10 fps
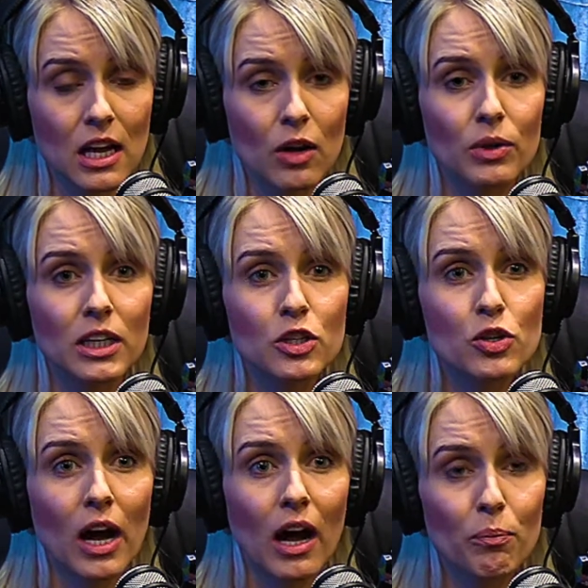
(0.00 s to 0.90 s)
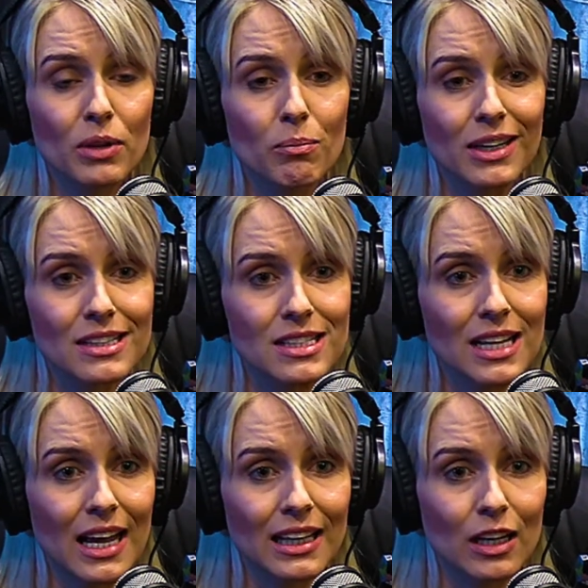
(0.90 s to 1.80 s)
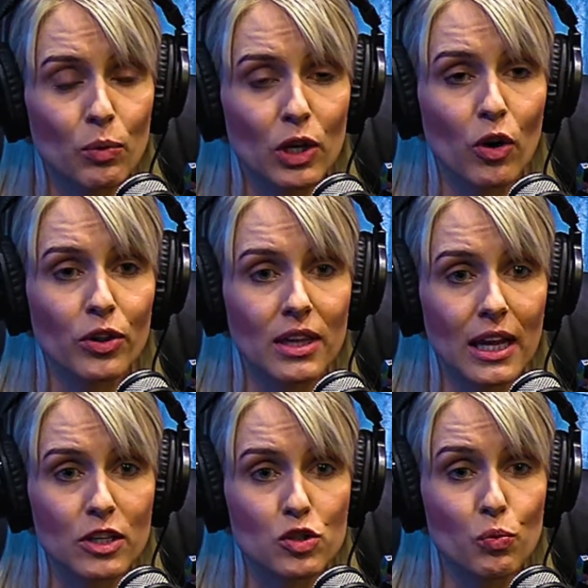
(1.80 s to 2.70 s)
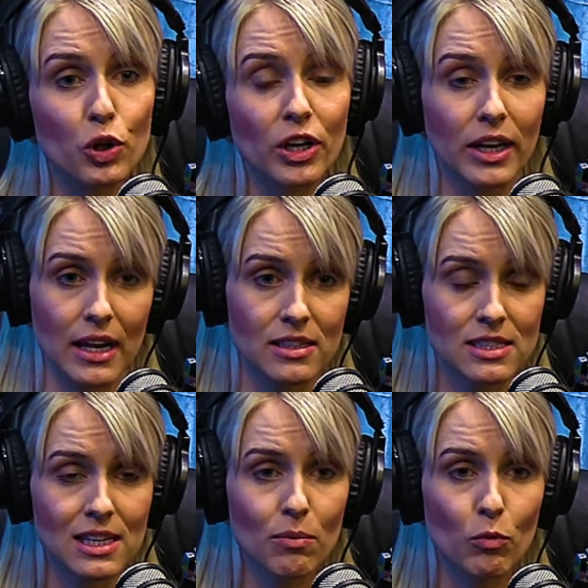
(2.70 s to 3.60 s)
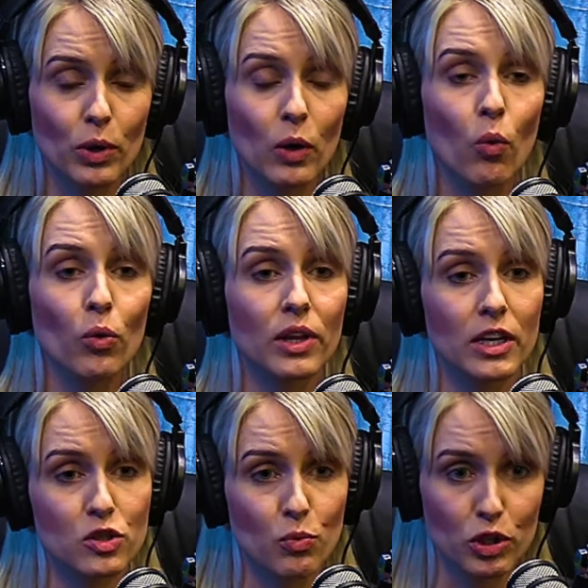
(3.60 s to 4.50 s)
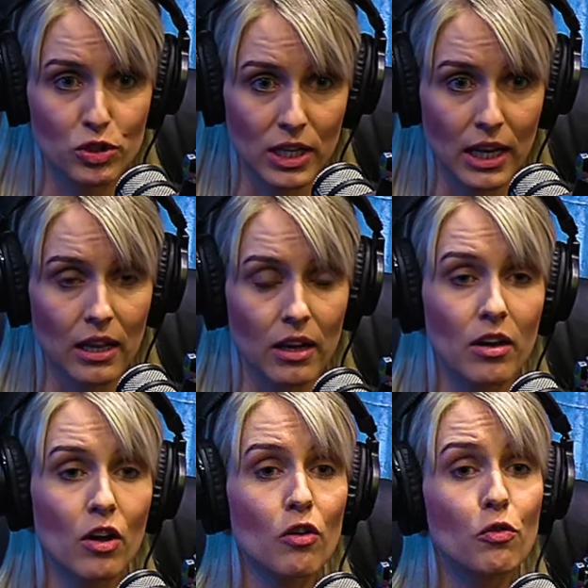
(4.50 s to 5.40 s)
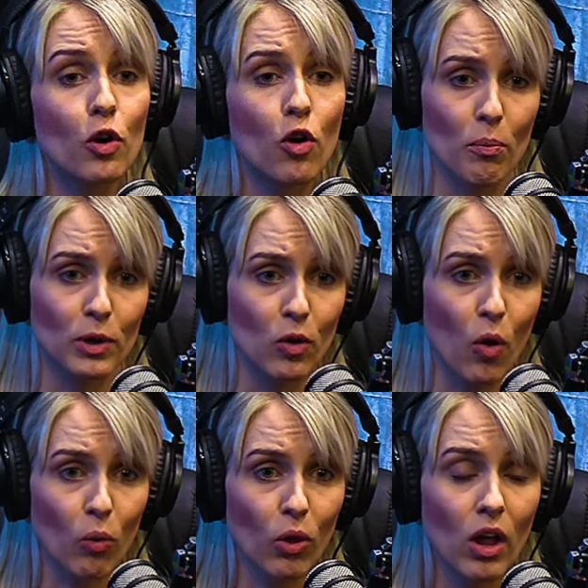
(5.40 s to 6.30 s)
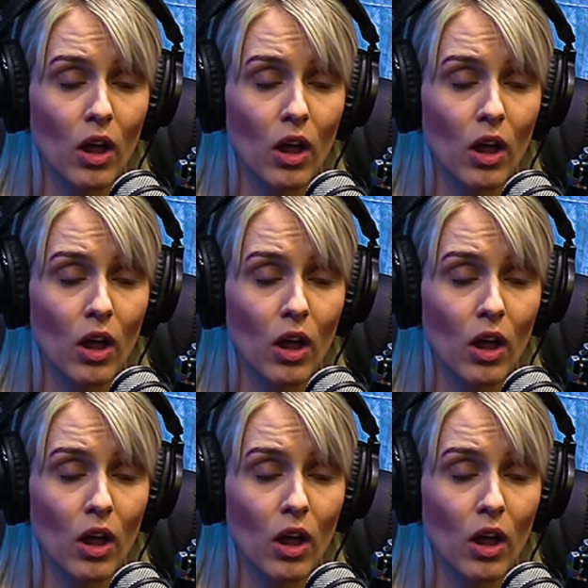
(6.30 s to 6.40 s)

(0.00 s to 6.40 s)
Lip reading: We need to help them understand that we're not there to work against them, we're all there to work together for a common goal.